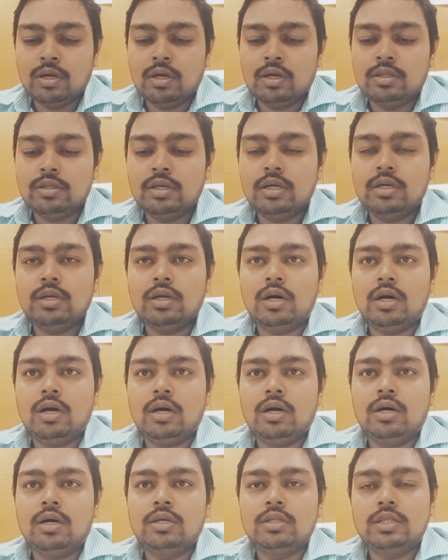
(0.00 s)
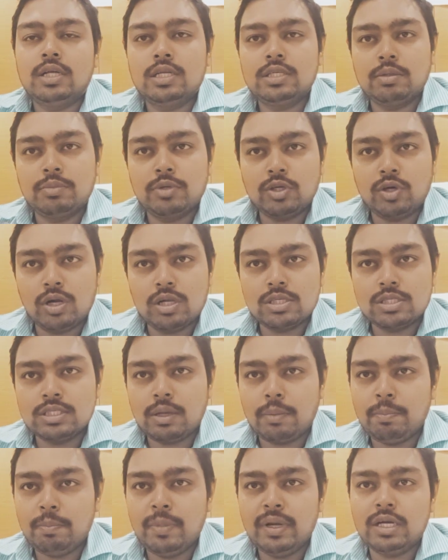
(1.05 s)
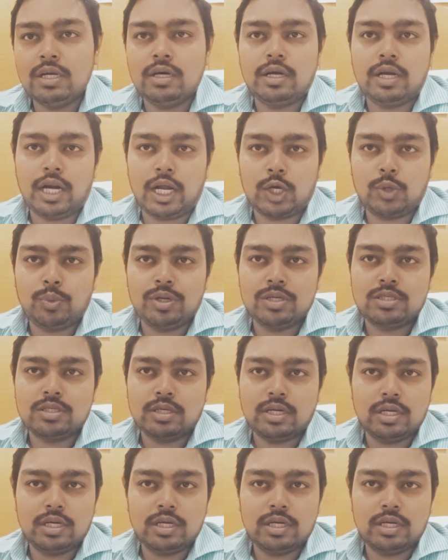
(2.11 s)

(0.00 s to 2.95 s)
Then there is something called submit request.